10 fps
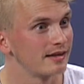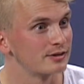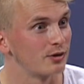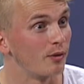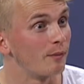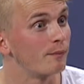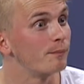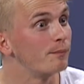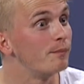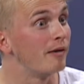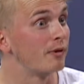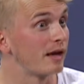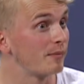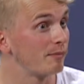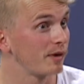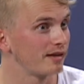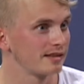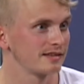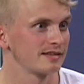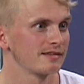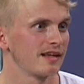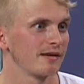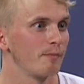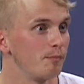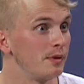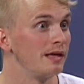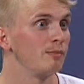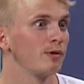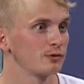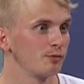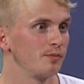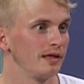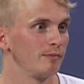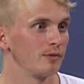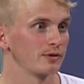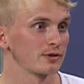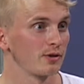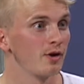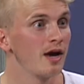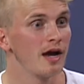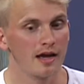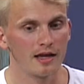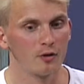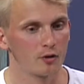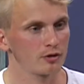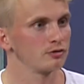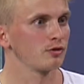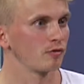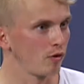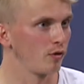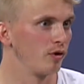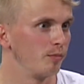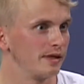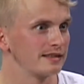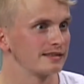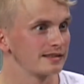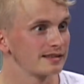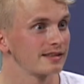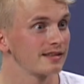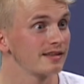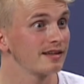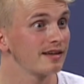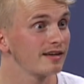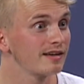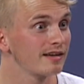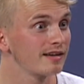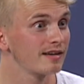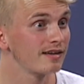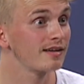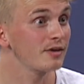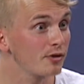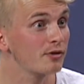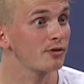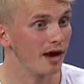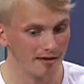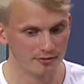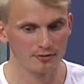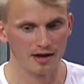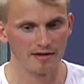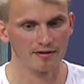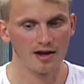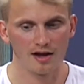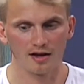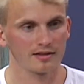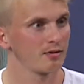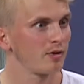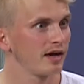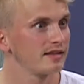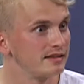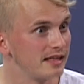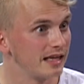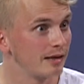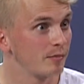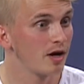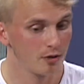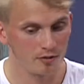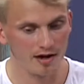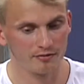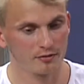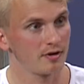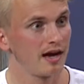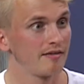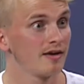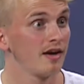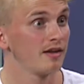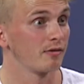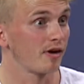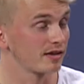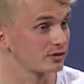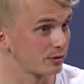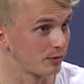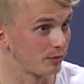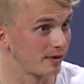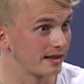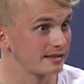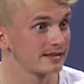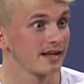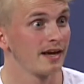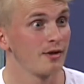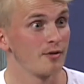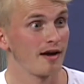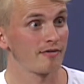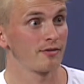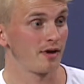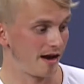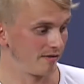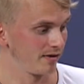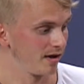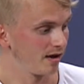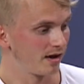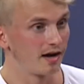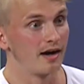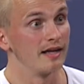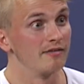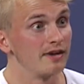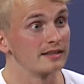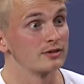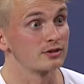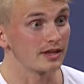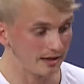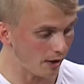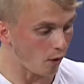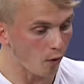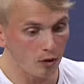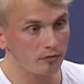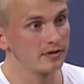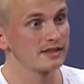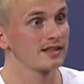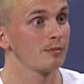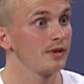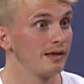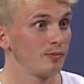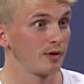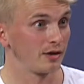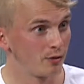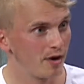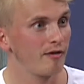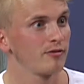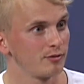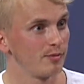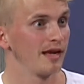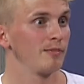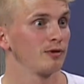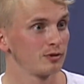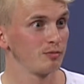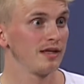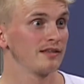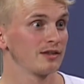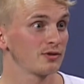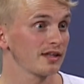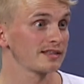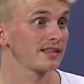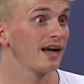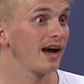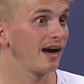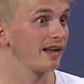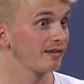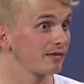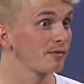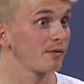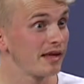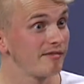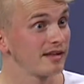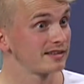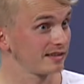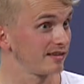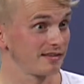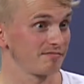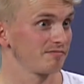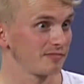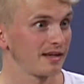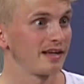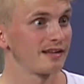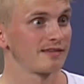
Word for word: So what I mean by this is like people to people. So in order to grow your business, you get a you get a connect. You, you have to have like the right team. You have to have the customer base. You have to have uh, investors, and all of these are people, and you have to be able to build the trust. Yeah, yeah. And the events are like